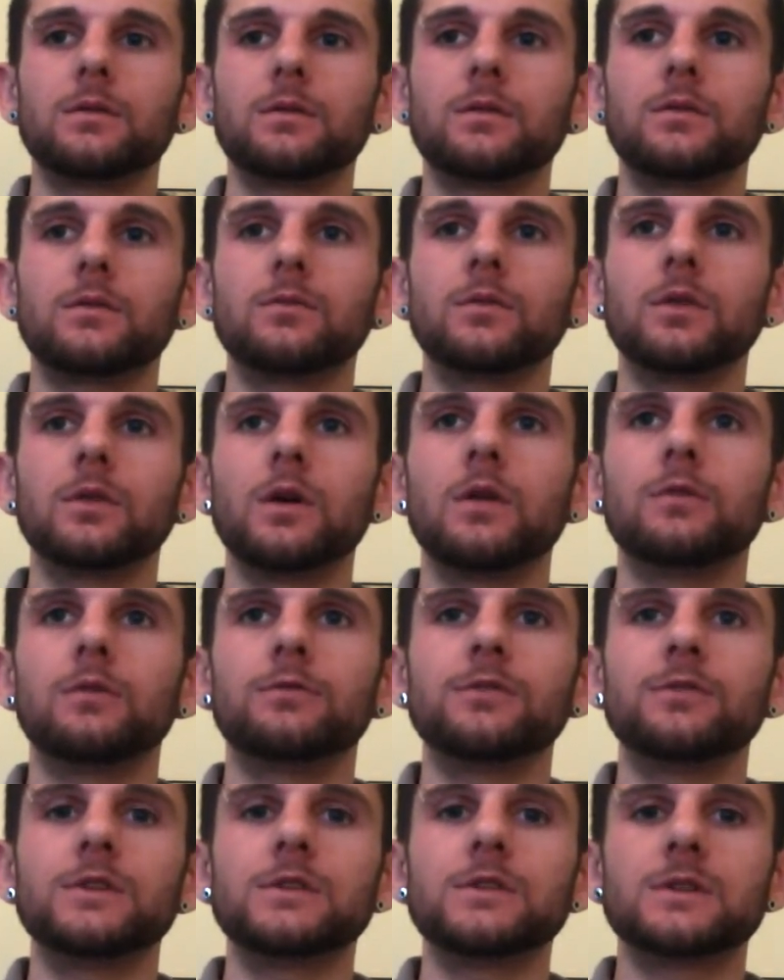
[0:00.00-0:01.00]
love
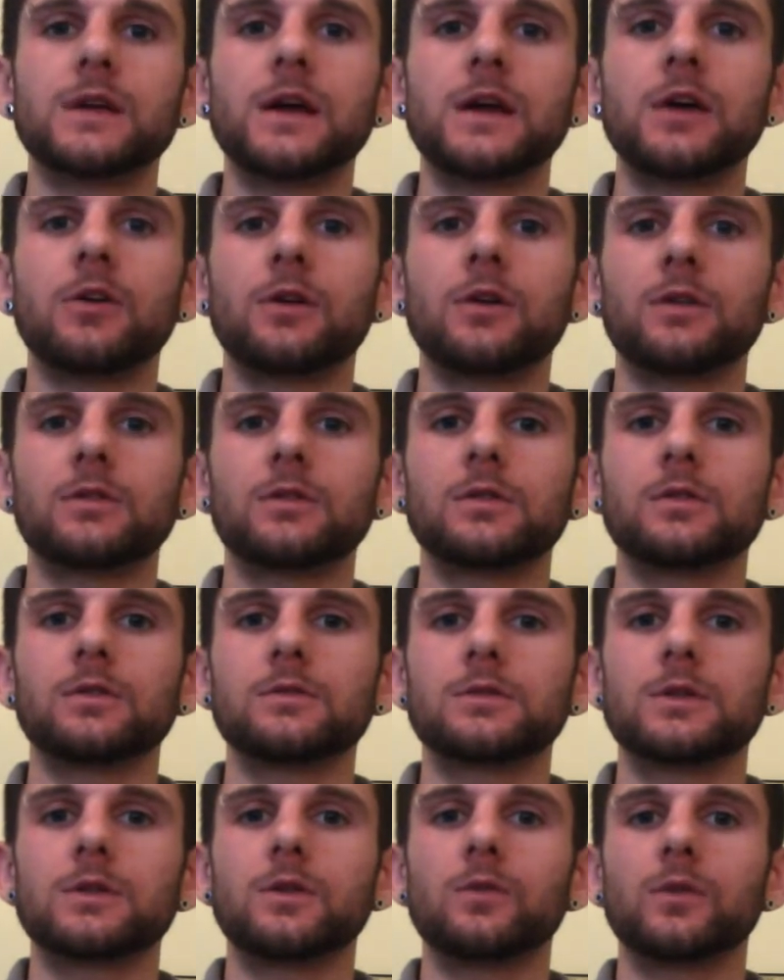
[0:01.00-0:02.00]
these characters
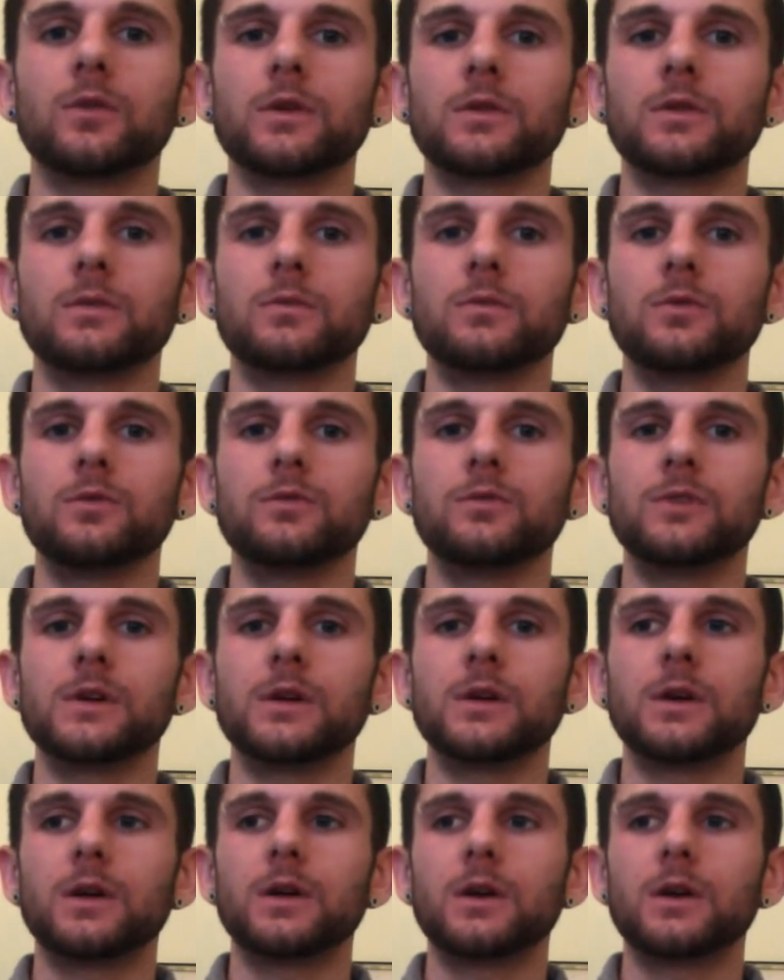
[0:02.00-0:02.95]
that were in the movie,